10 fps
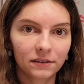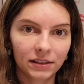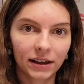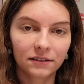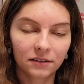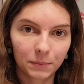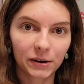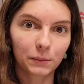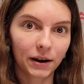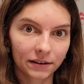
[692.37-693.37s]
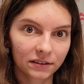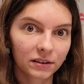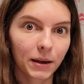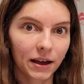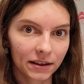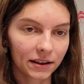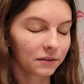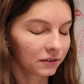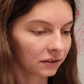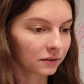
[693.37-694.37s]
She liked to spread awareness about it, and it
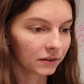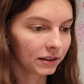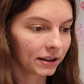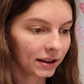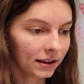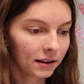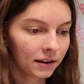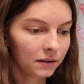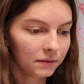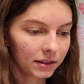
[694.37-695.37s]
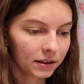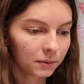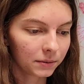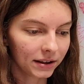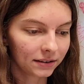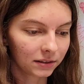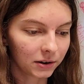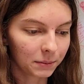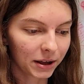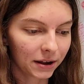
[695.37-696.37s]
was just a really, really cool thing to
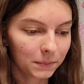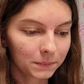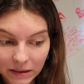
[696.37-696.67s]
learn about.